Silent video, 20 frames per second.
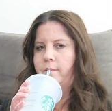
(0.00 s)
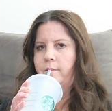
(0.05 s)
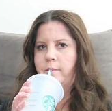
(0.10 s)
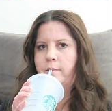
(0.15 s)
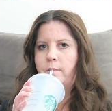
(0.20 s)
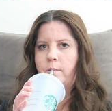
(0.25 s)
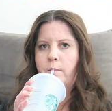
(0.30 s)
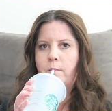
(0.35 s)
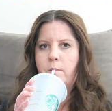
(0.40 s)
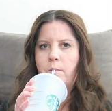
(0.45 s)

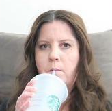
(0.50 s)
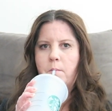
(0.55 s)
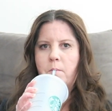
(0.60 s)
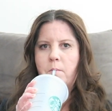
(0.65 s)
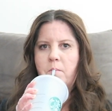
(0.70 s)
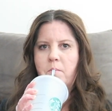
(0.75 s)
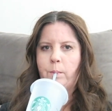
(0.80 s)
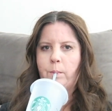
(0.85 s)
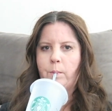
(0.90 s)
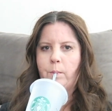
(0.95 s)

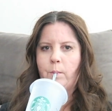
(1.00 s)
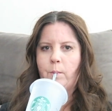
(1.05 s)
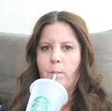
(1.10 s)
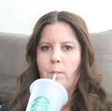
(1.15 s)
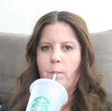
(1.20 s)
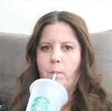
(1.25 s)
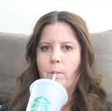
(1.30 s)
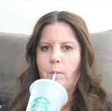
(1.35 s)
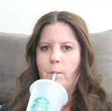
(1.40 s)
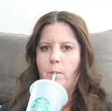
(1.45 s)

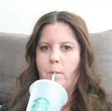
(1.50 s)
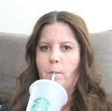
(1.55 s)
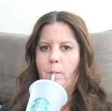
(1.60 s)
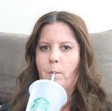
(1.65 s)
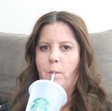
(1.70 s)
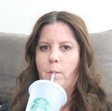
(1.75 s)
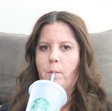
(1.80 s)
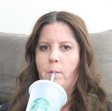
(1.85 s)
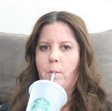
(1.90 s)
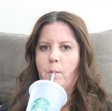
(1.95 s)

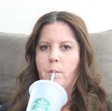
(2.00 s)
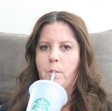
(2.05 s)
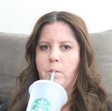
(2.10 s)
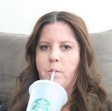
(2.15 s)
Nobody speaks.